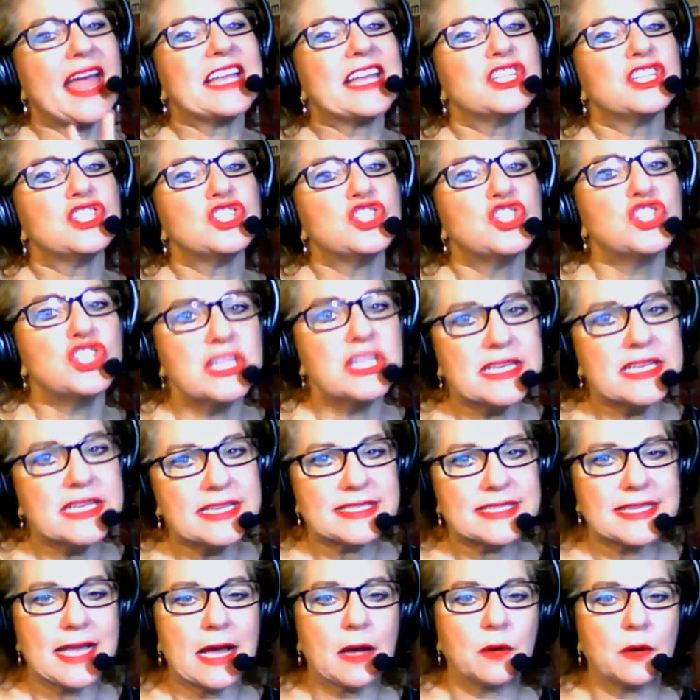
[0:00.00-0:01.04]
and G
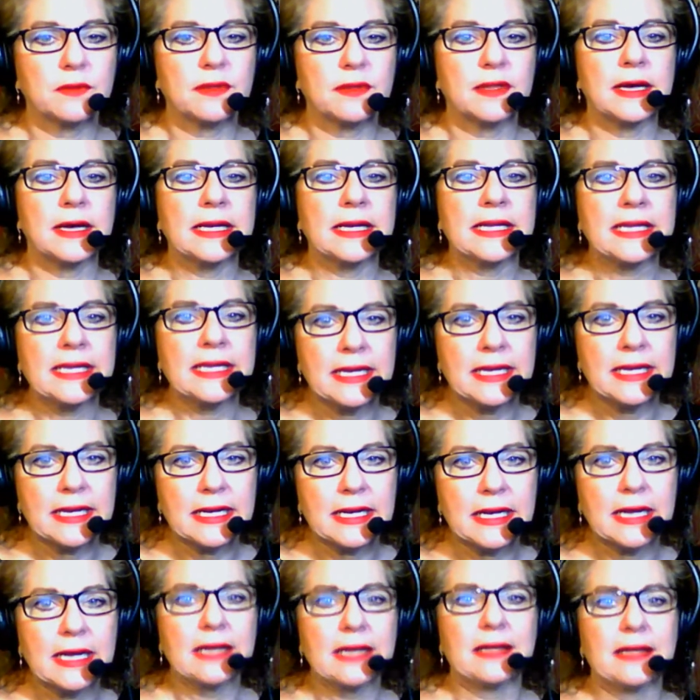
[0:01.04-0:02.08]
sound, the
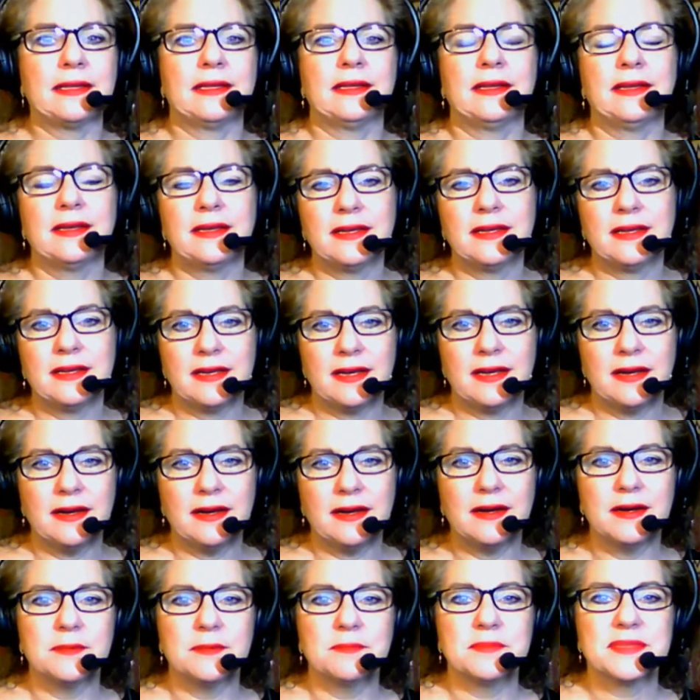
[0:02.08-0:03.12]
ing
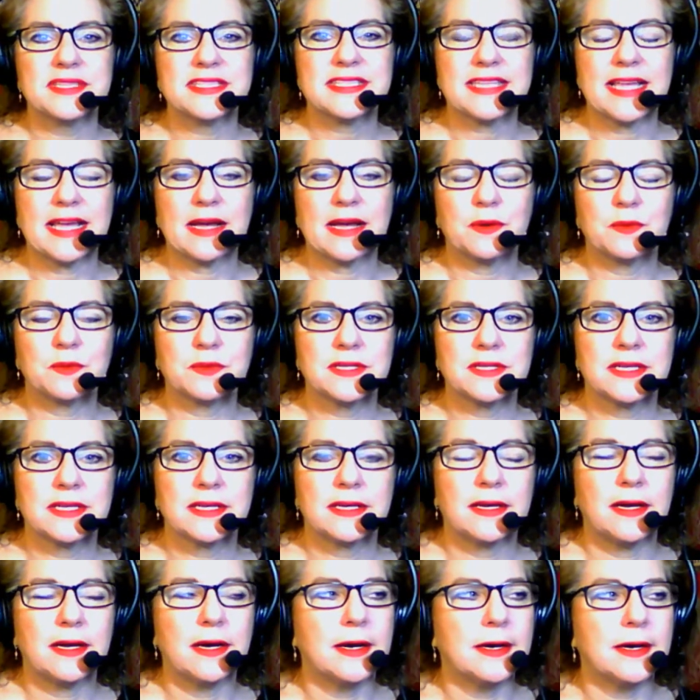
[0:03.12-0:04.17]
sound.
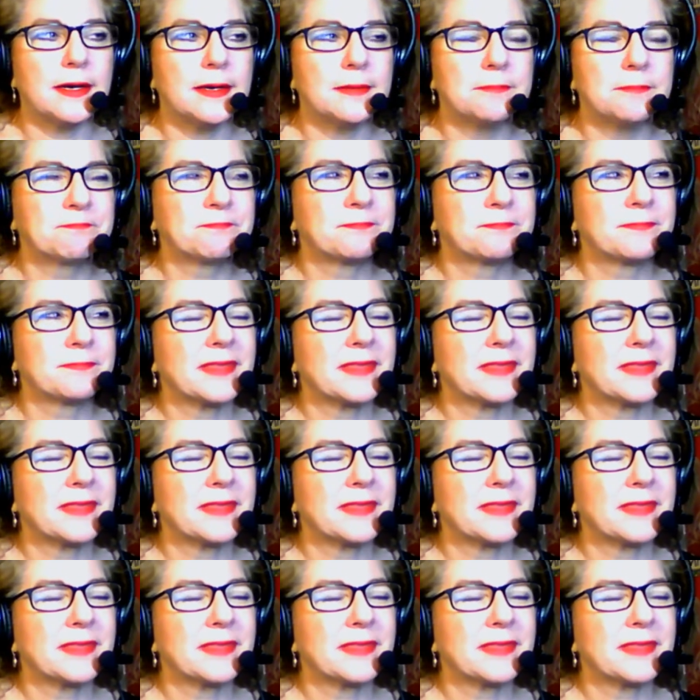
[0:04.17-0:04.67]
Um,